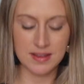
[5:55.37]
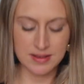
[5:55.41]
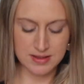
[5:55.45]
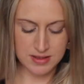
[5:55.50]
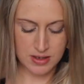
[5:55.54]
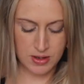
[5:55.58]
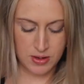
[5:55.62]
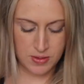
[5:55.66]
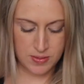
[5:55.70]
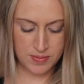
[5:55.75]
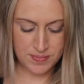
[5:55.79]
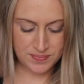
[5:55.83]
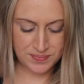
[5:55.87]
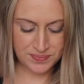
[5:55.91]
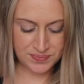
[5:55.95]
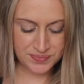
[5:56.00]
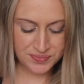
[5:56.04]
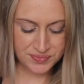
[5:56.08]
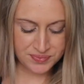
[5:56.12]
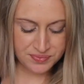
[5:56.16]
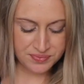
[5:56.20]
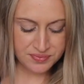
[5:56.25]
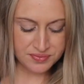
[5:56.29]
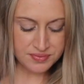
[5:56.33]
So
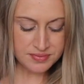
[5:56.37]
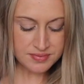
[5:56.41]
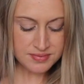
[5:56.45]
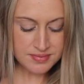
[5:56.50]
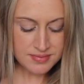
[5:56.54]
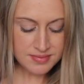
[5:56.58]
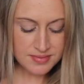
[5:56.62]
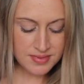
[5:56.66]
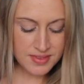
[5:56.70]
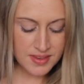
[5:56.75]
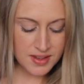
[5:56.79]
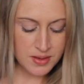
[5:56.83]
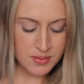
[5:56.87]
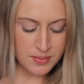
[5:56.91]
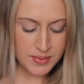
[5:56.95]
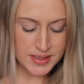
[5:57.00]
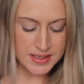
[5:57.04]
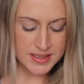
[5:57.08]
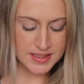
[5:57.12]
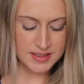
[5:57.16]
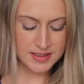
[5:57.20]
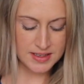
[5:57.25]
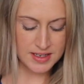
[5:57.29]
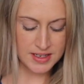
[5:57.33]

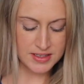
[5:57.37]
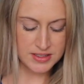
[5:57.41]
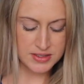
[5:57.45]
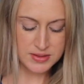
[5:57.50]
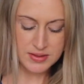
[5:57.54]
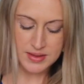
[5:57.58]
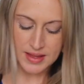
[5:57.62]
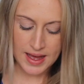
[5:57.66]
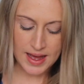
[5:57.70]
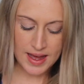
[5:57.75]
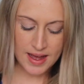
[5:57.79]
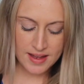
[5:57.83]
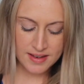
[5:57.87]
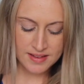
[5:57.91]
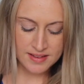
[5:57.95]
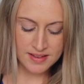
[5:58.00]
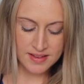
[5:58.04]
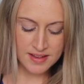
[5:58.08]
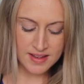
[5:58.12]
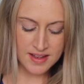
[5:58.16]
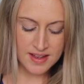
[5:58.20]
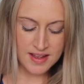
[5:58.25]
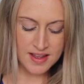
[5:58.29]
we did not do that.